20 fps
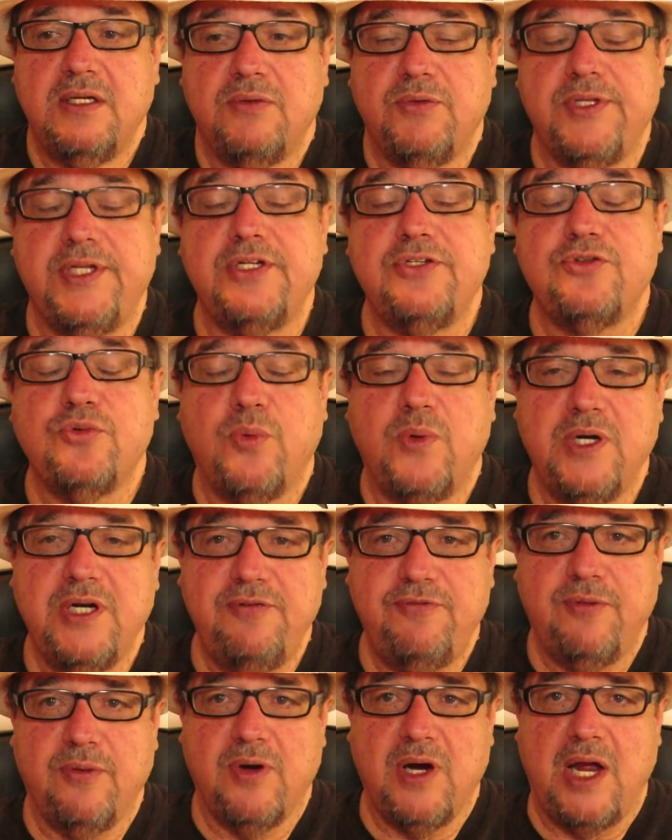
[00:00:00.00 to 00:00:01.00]
Within
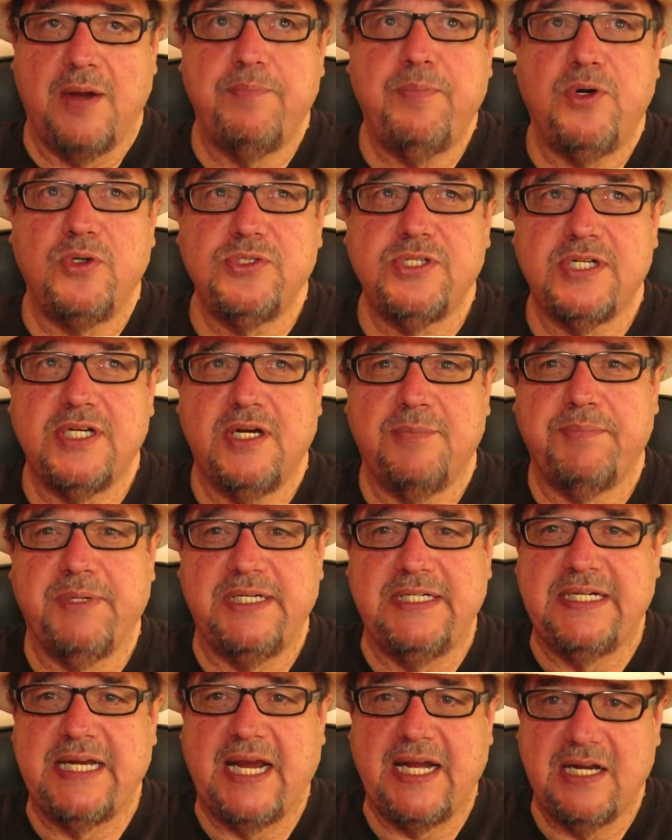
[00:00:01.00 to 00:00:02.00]
24, I posted up
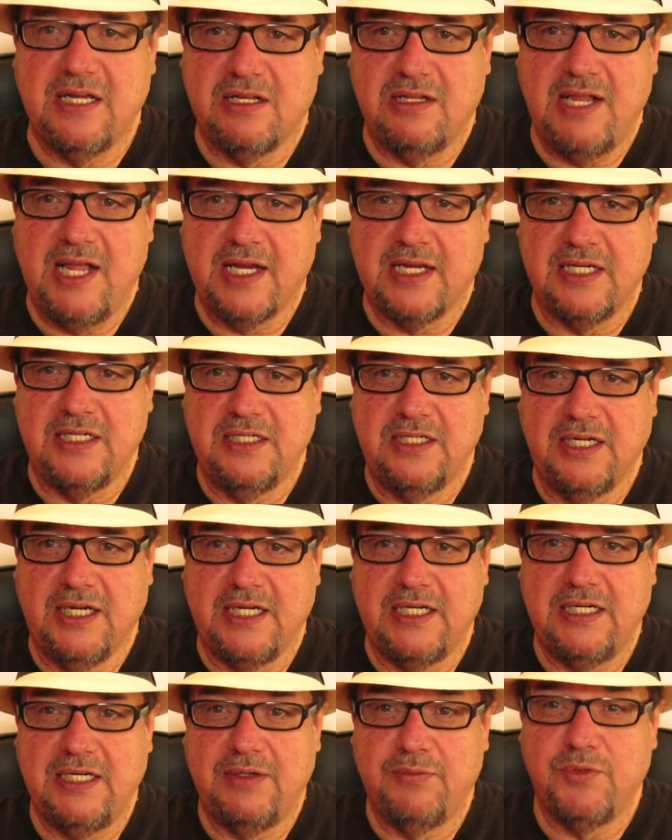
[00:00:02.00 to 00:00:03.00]
at 9 o'clock at
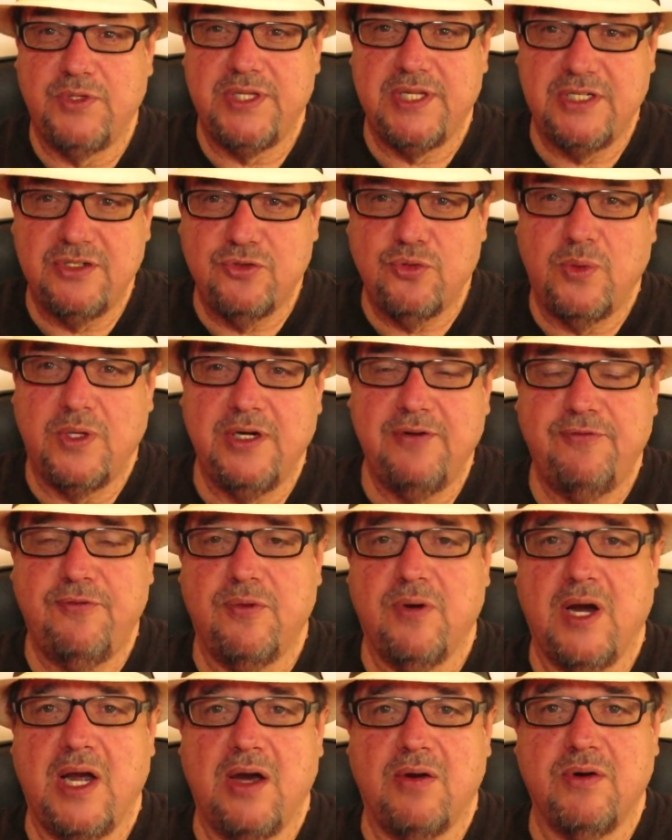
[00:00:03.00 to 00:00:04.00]
night, and within
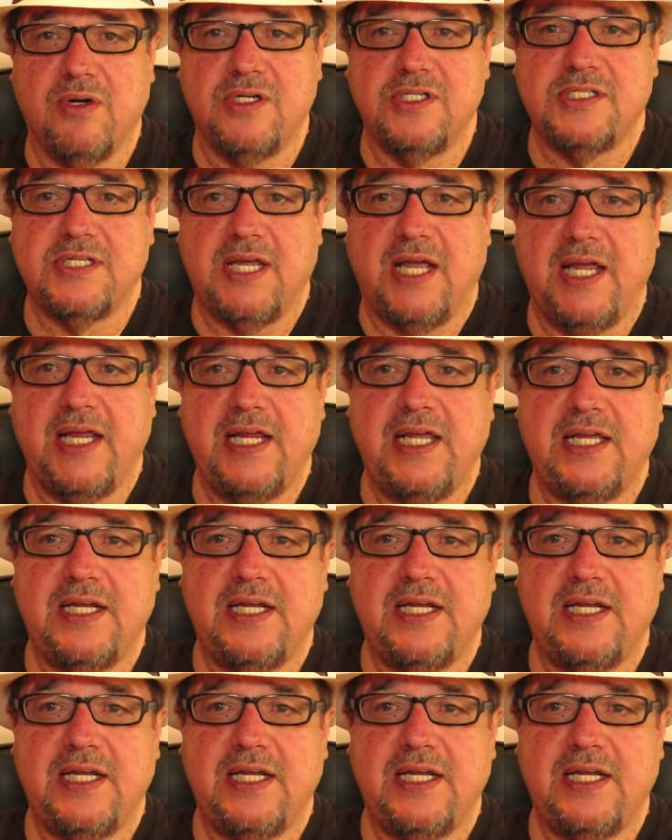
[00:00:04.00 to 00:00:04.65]
24 hours, I